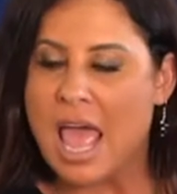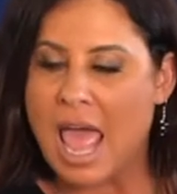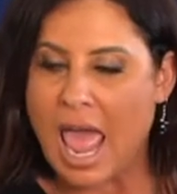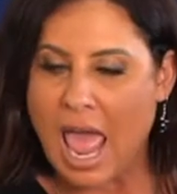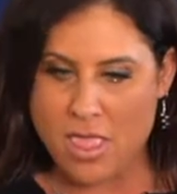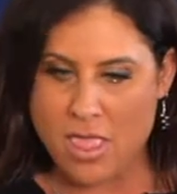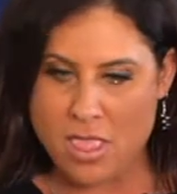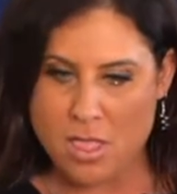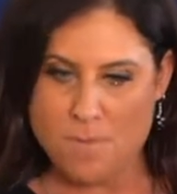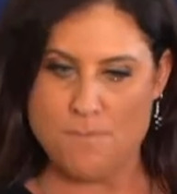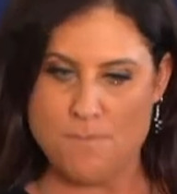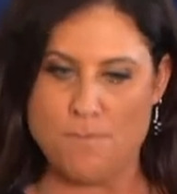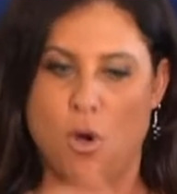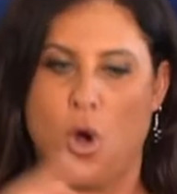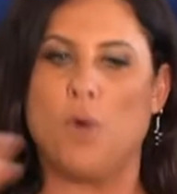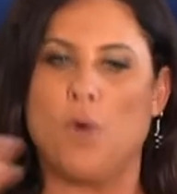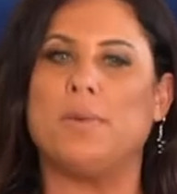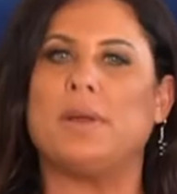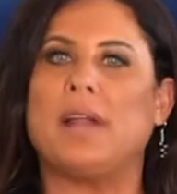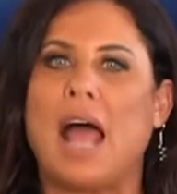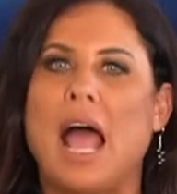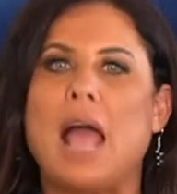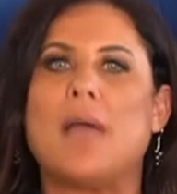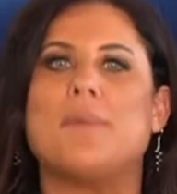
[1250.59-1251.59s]
And the
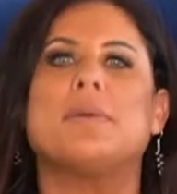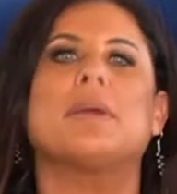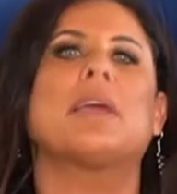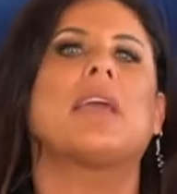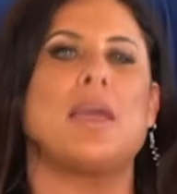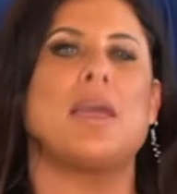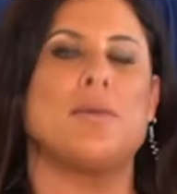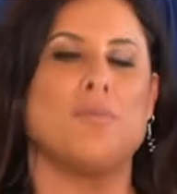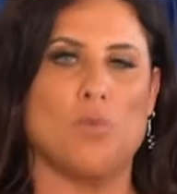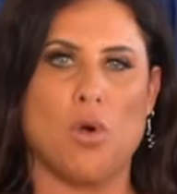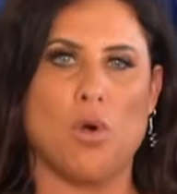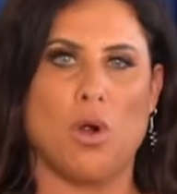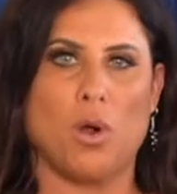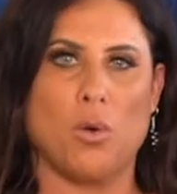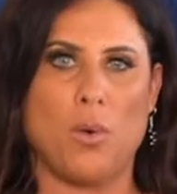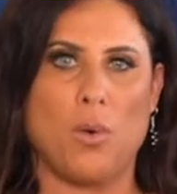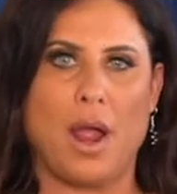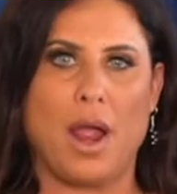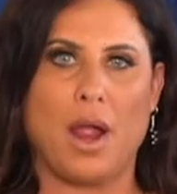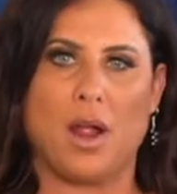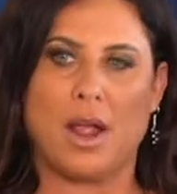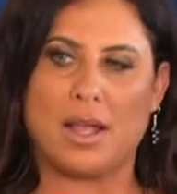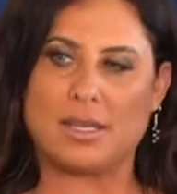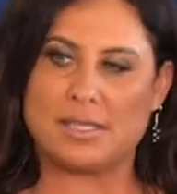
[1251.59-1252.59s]
moment I became more
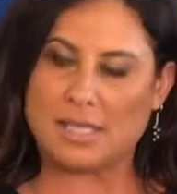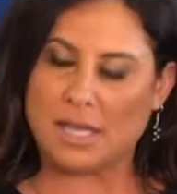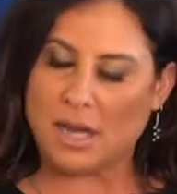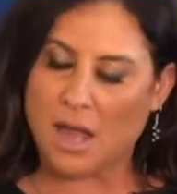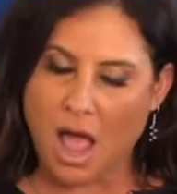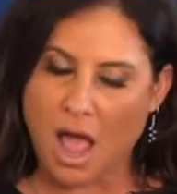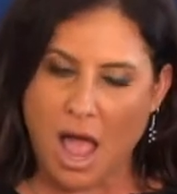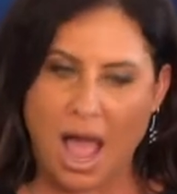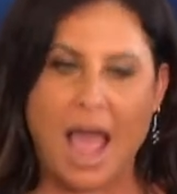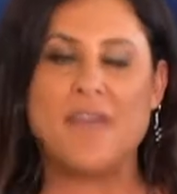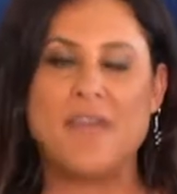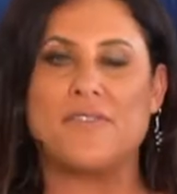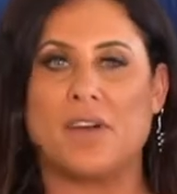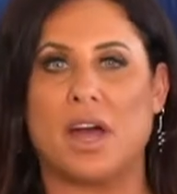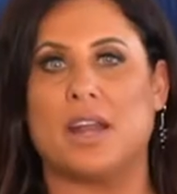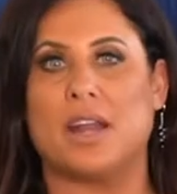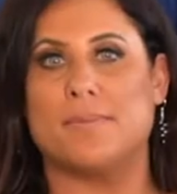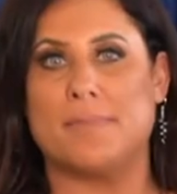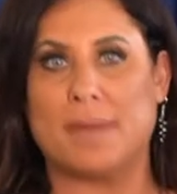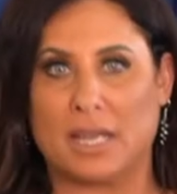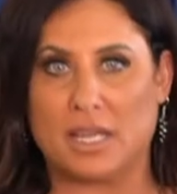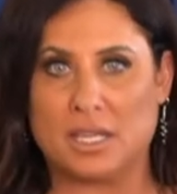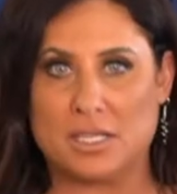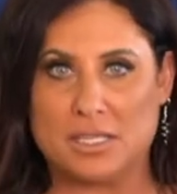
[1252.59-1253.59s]
aware, I said, I've got to
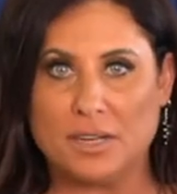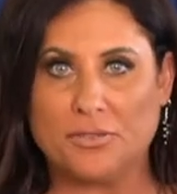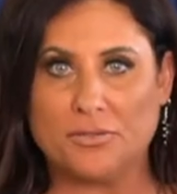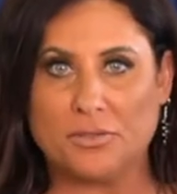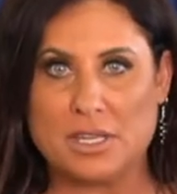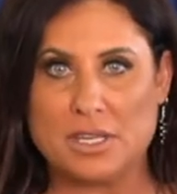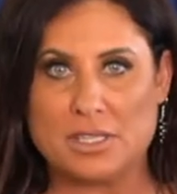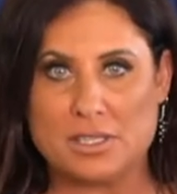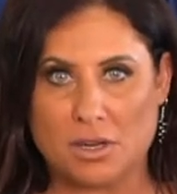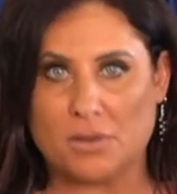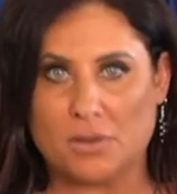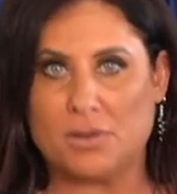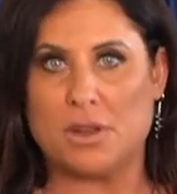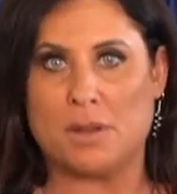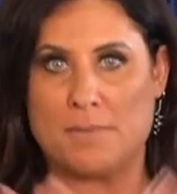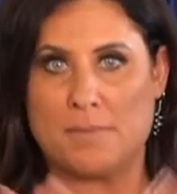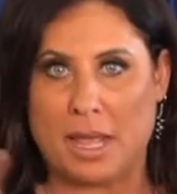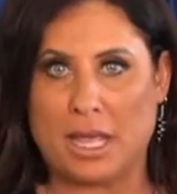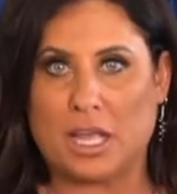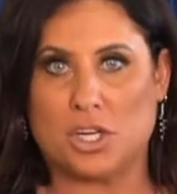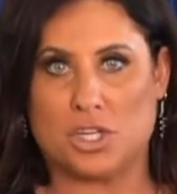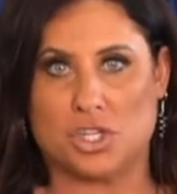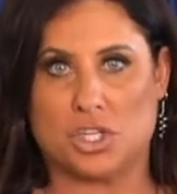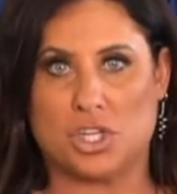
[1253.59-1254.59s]
make a difference or and
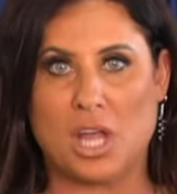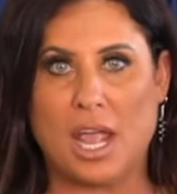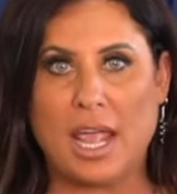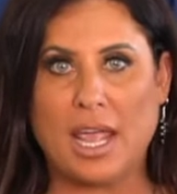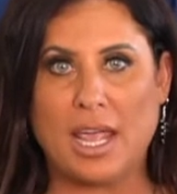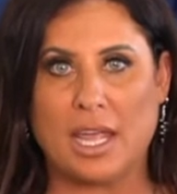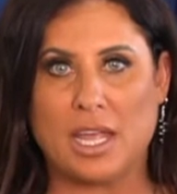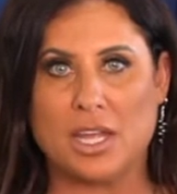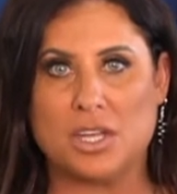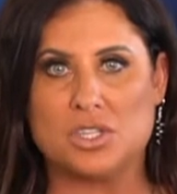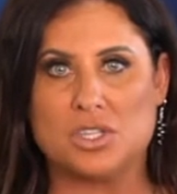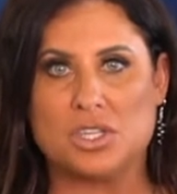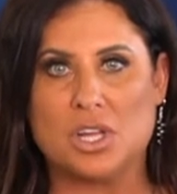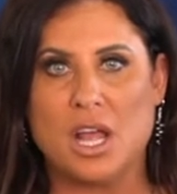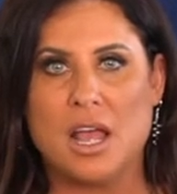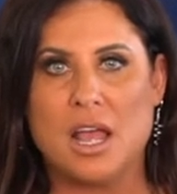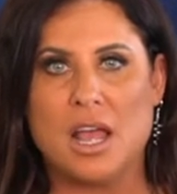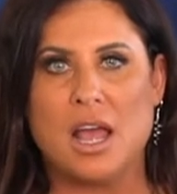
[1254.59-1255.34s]
make a change,